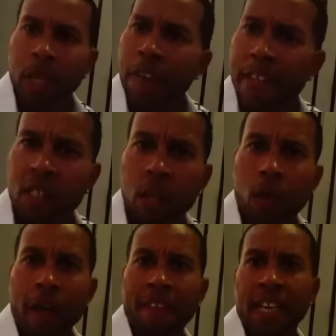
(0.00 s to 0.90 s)
I think so.
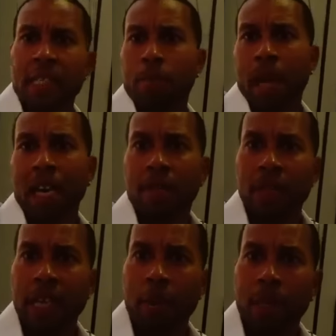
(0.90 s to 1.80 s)
I think he has the body of a
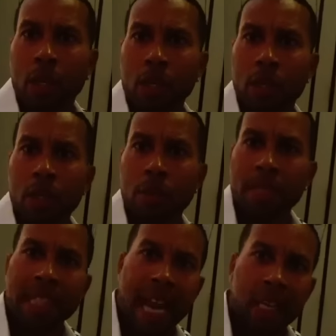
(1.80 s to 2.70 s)
Tommy Hearns, the
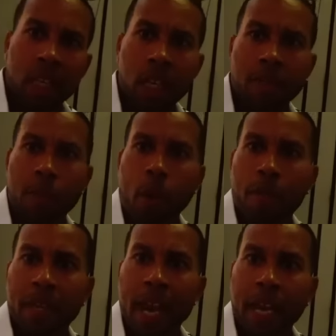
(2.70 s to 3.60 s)
mentality of a
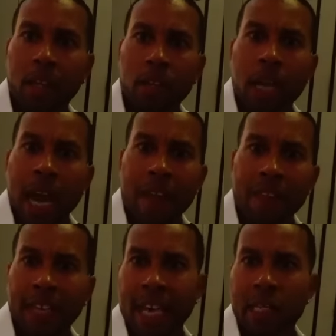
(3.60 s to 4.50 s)
Marvin Hagler. I
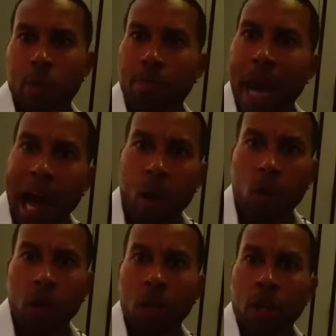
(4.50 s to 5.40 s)
think he has the
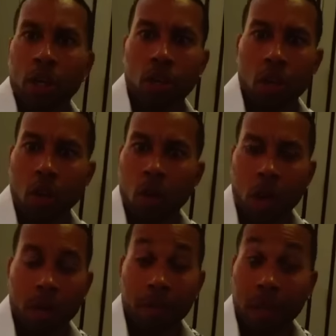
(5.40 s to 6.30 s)
power, you know,
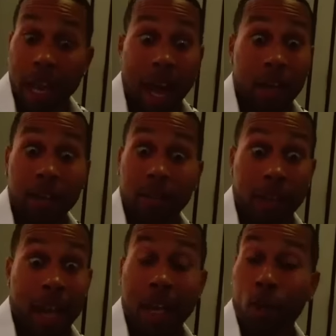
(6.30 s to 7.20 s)
of a lot of a
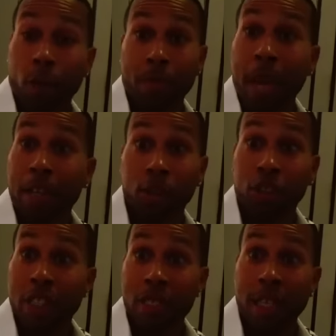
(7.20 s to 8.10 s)
lot of great boxers
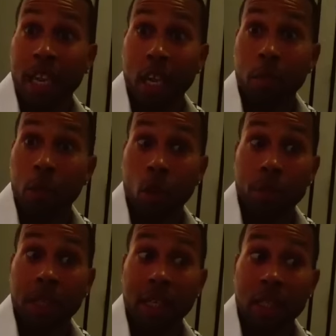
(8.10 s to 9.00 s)
in this game, you know,
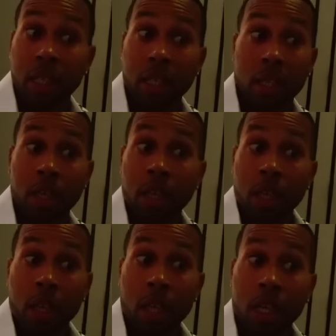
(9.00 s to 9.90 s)
because he can
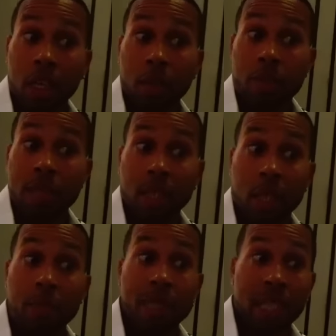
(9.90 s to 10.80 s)
he can he
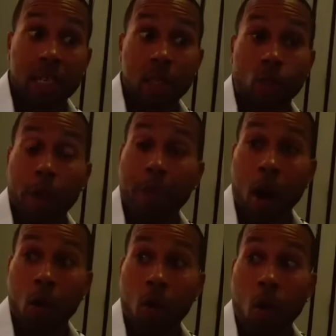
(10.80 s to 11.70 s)
possesses great
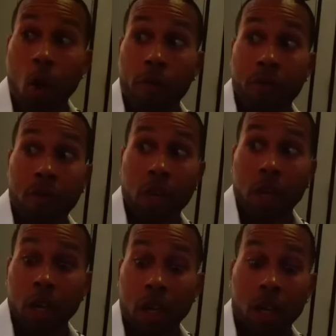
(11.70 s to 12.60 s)
power off
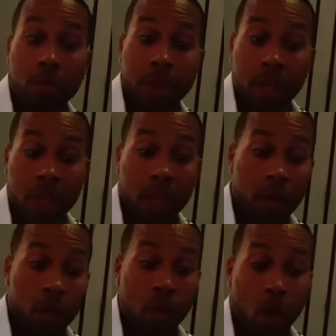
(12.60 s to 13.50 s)
uh, being,
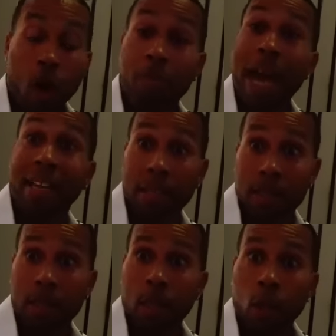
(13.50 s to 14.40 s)
you know, off
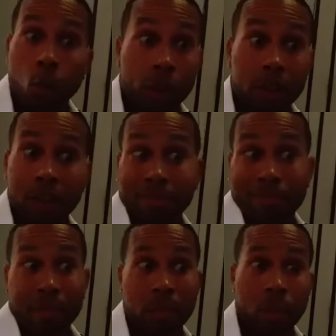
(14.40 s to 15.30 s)
balance, which
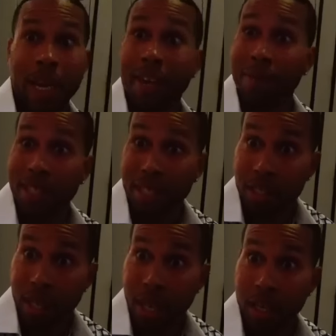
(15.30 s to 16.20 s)
you can't even
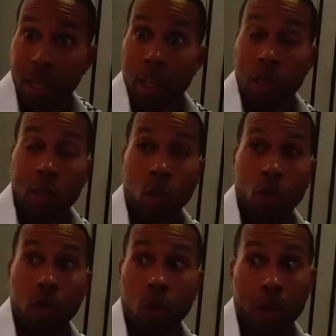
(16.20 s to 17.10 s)
teach that. So,
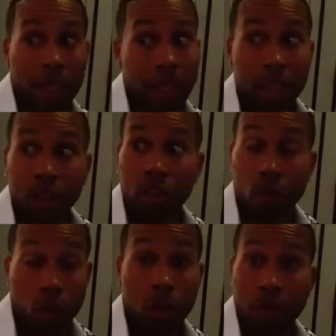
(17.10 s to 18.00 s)
you know, and he hits you,
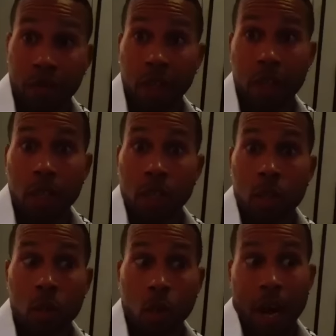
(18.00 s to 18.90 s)
you're going to feel it.
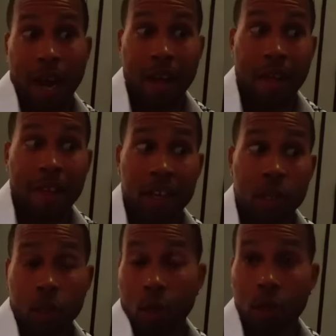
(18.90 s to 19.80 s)
So I, I think it's
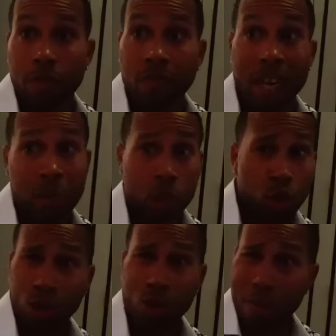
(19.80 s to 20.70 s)
a toss-up fight. I'm still
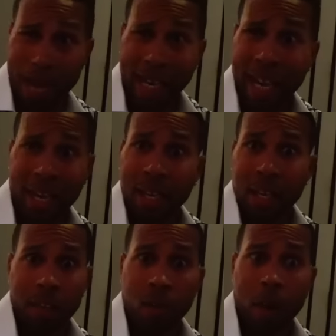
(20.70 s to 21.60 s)
going to go with my guy.
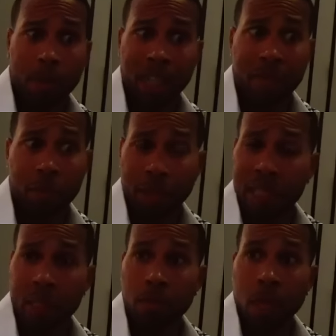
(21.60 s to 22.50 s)
You know, I believe he
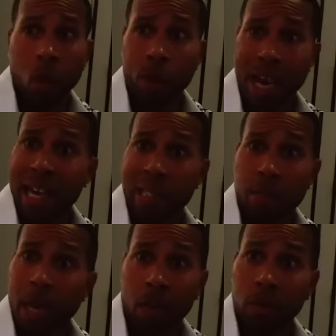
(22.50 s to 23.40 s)
beats him or knocks
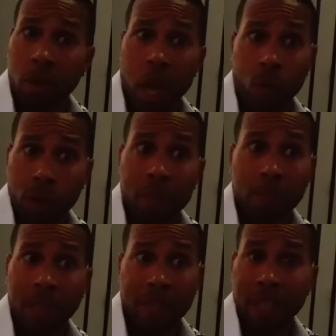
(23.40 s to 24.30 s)
him out. I really
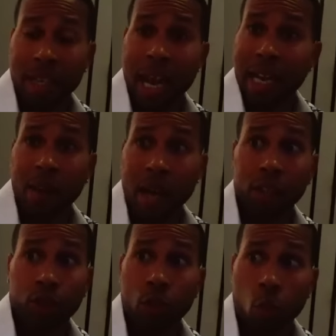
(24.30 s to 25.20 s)
believe he can knock out
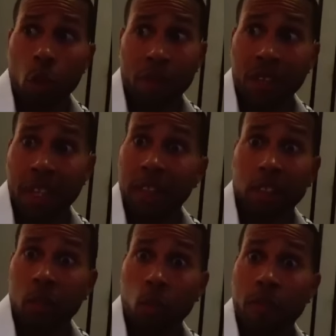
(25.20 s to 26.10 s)
Andre Ward if he
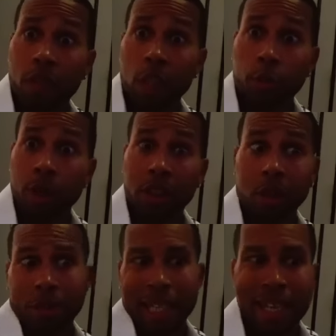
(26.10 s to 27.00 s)
catches him with a flush punch. I
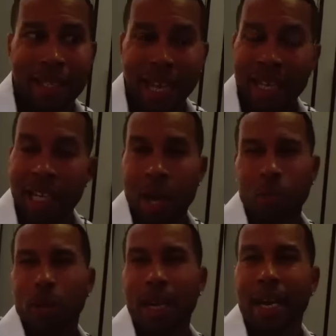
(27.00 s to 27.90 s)
mean, he has an eighty-nine
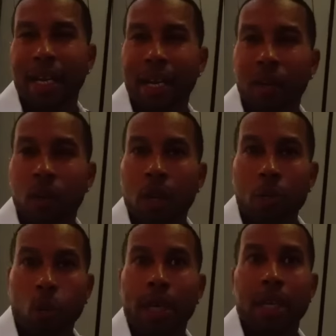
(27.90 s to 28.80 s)
point knockout
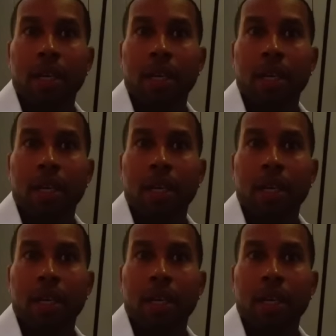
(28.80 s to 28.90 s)
point